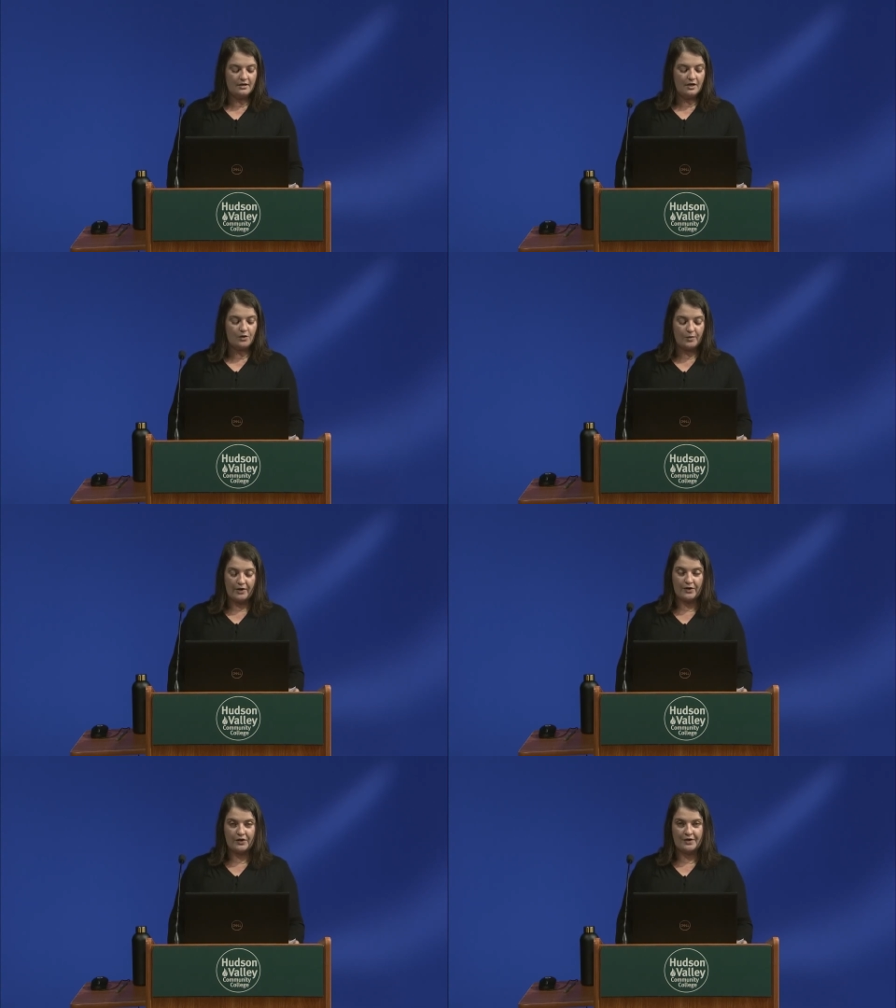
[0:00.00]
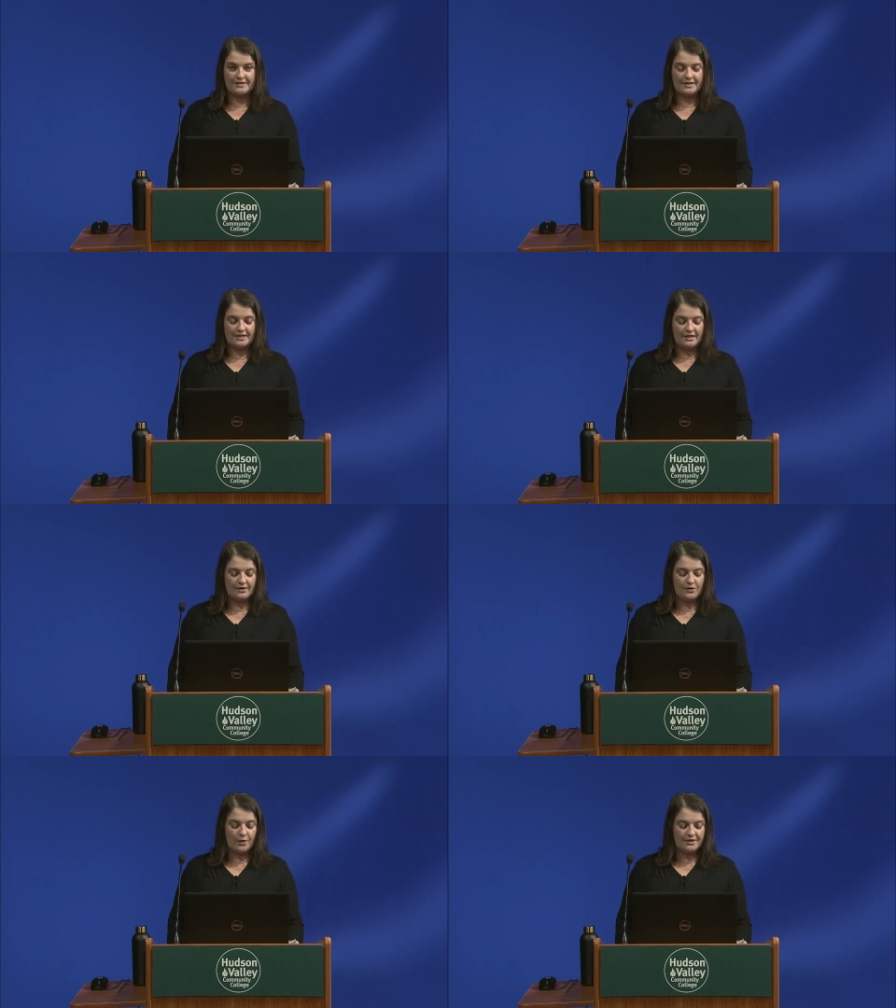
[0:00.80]
a rare occurrence in the
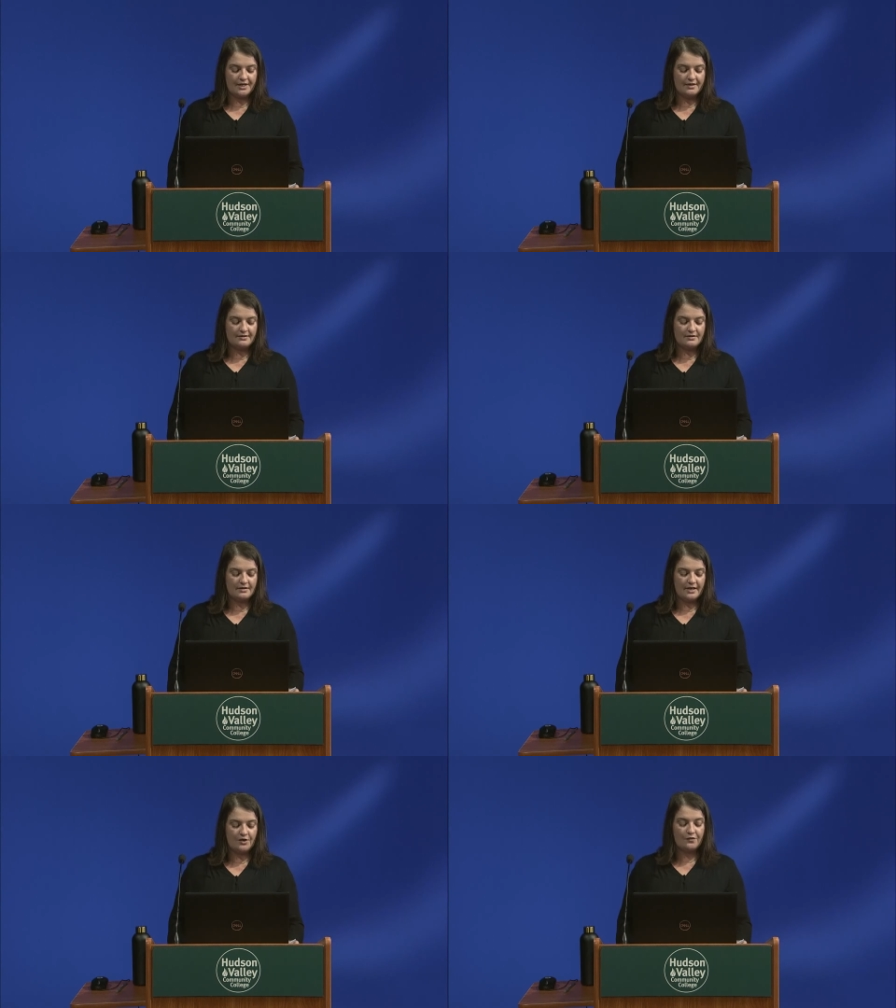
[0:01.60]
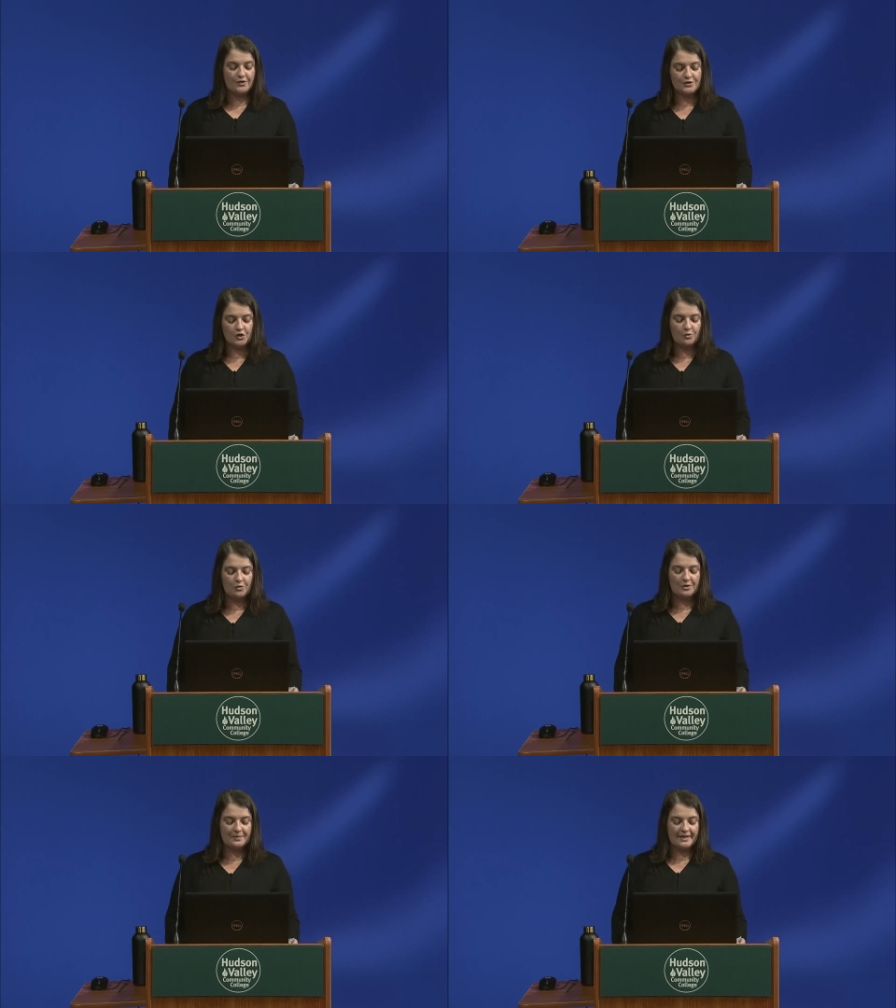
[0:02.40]
Northeast, and our first home will
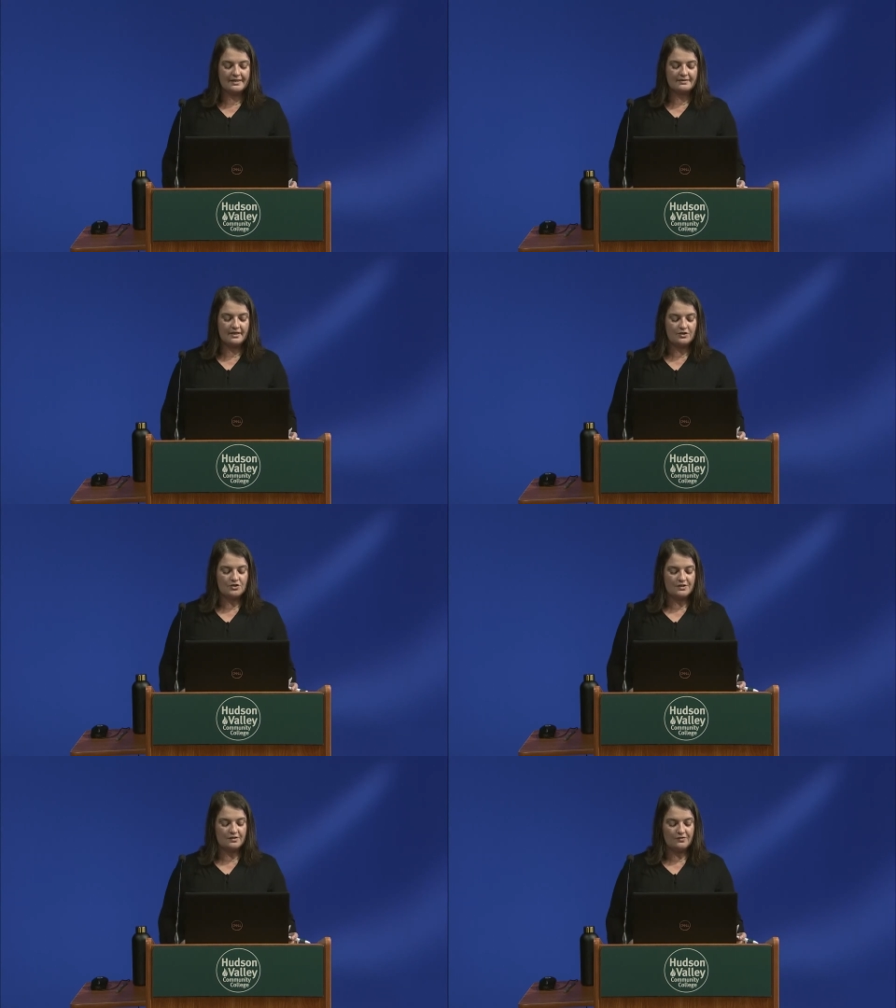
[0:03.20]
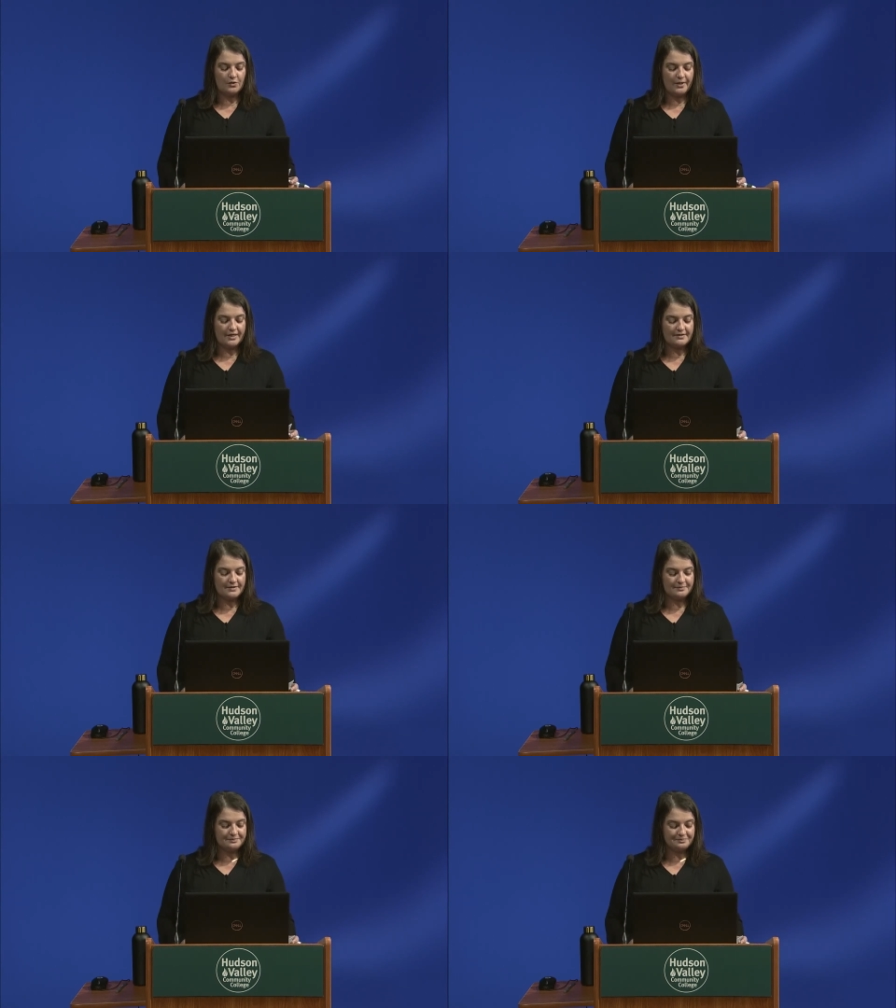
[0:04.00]
be placed in just a few weeks.